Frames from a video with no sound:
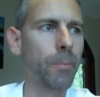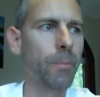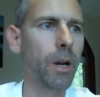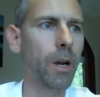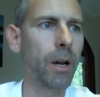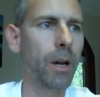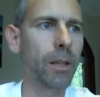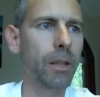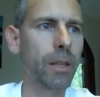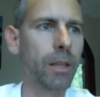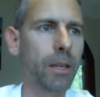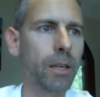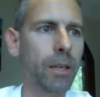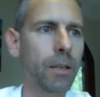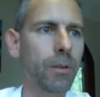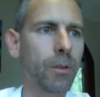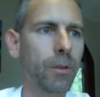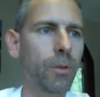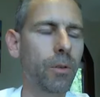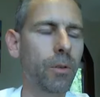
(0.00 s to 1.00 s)
I think
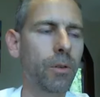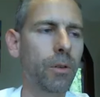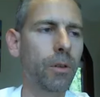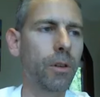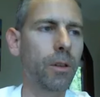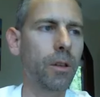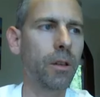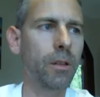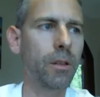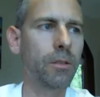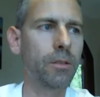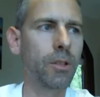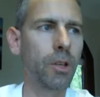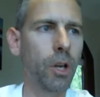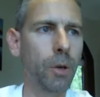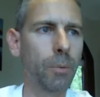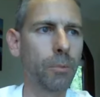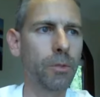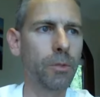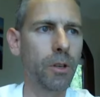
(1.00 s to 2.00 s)
in
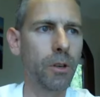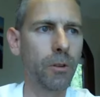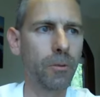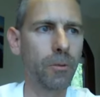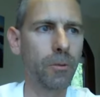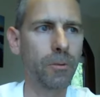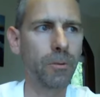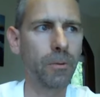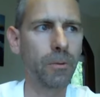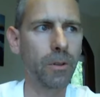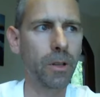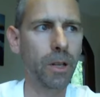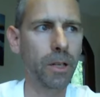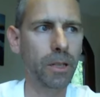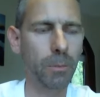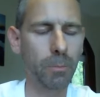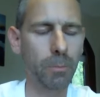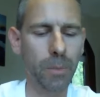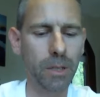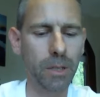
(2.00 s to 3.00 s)
terms of like
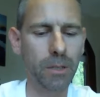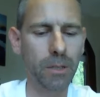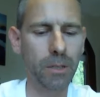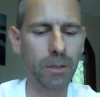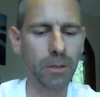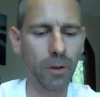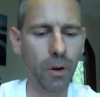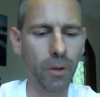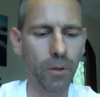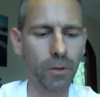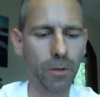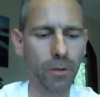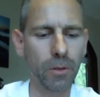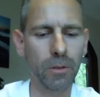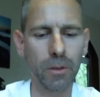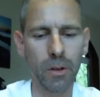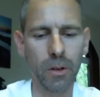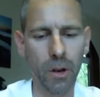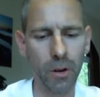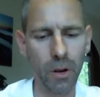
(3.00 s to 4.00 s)
the business growth,
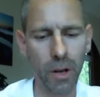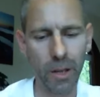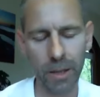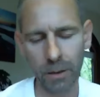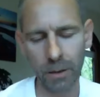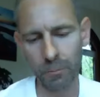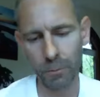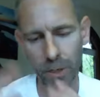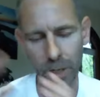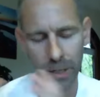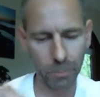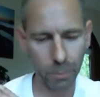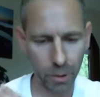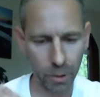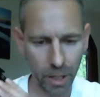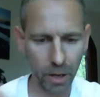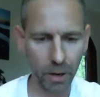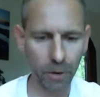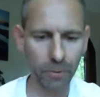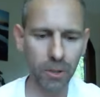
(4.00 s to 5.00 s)
you know, I think we need to put
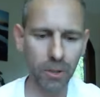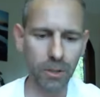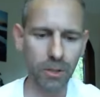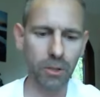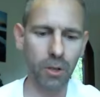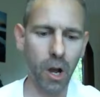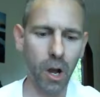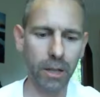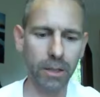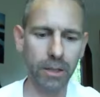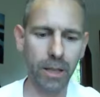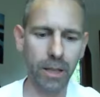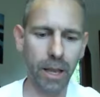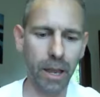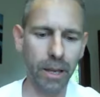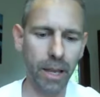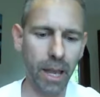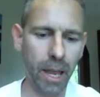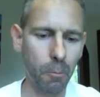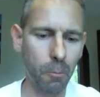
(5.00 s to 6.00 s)
that off to the side and say, okay,